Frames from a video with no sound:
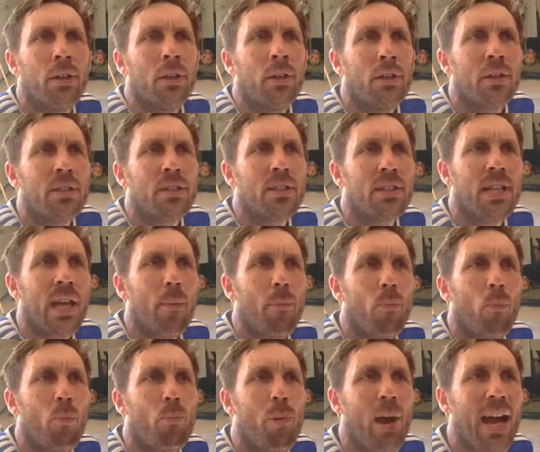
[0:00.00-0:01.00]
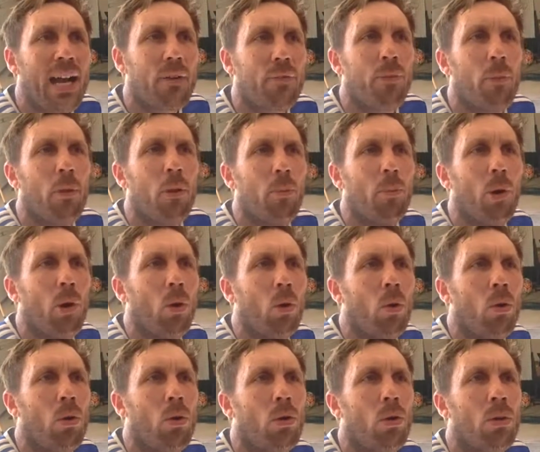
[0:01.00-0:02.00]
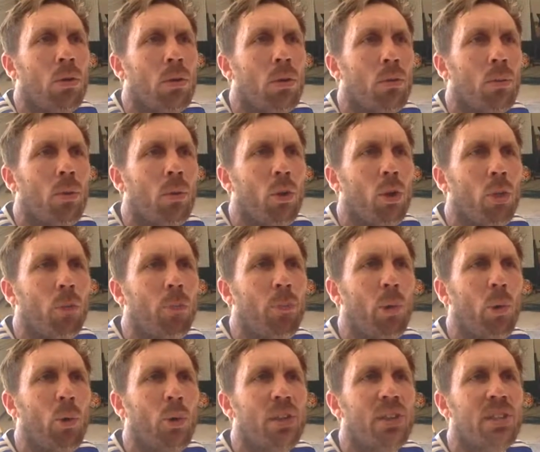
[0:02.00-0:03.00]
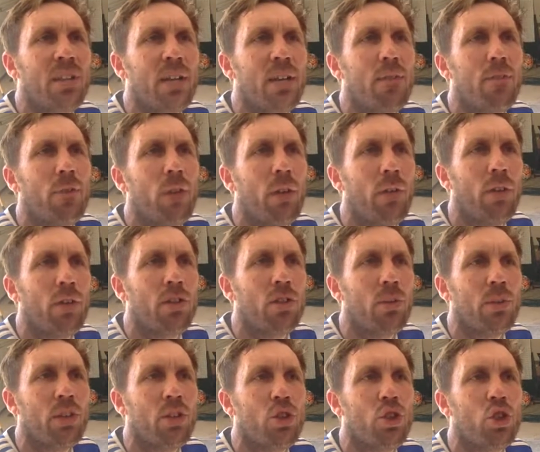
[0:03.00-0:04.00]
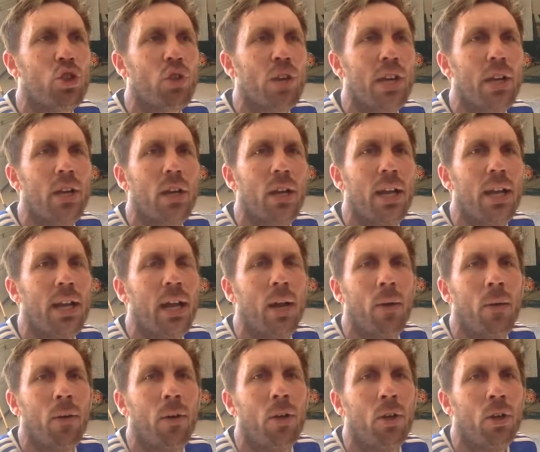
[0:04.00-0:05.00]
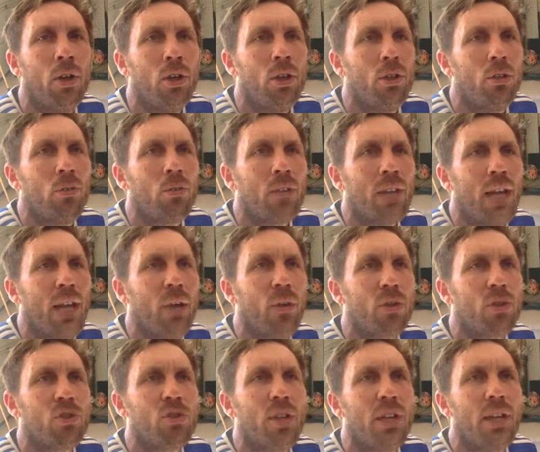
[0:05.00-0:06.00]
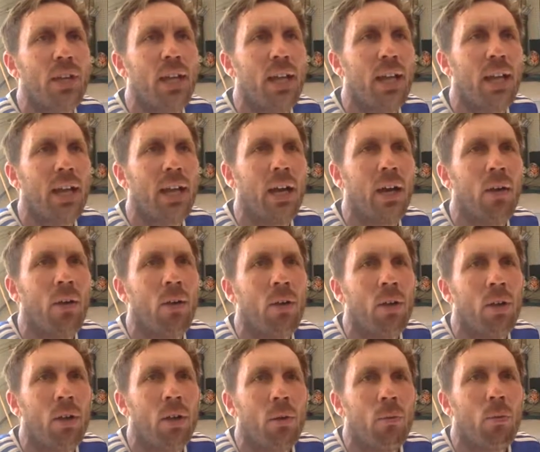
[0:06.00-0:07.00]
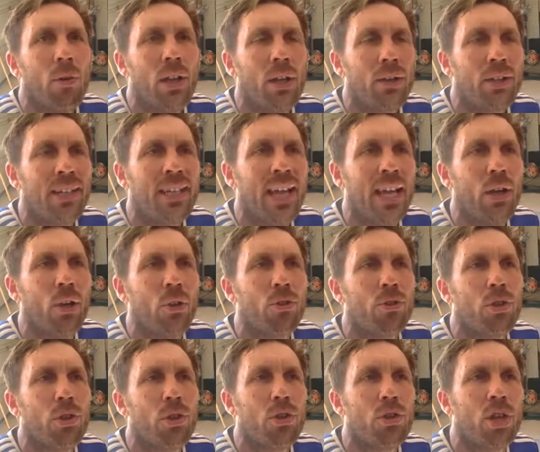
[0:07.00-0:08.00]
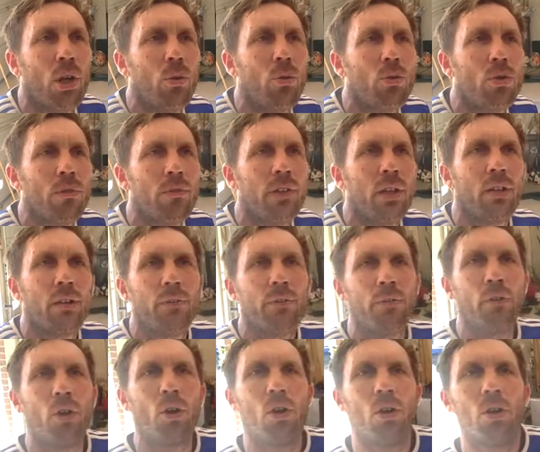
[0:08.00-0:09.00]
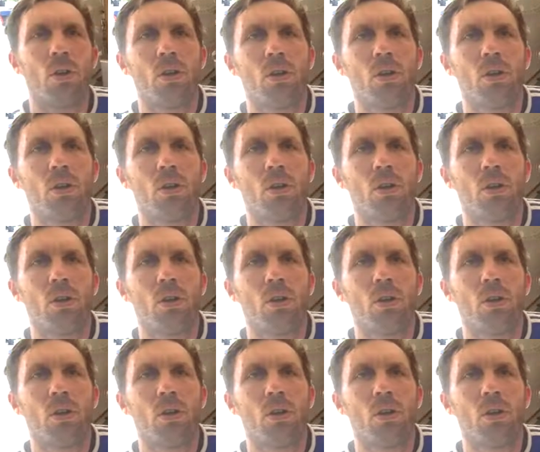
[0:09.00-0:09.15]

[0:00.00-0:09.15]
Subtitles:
Step back from the ball. We want the ball to stay in front of us so we can straighten our leg out. You cannot straighten your leg out without getting onto the toes of the other foot.